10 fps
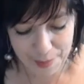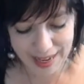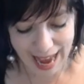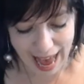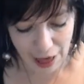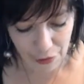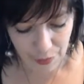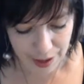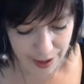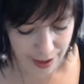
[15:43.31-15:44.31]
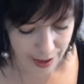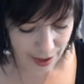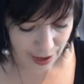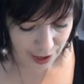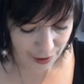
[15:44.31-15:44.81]
Catherine,
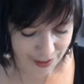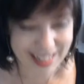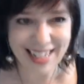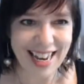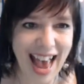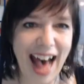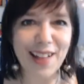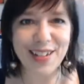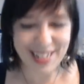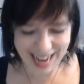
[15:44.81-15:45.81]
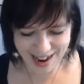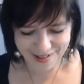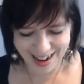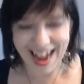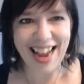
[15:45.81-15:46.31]
who is in Allentown.
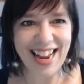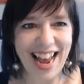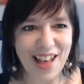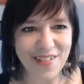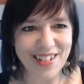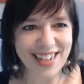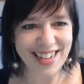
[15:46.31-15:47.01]
Hi, Catherine.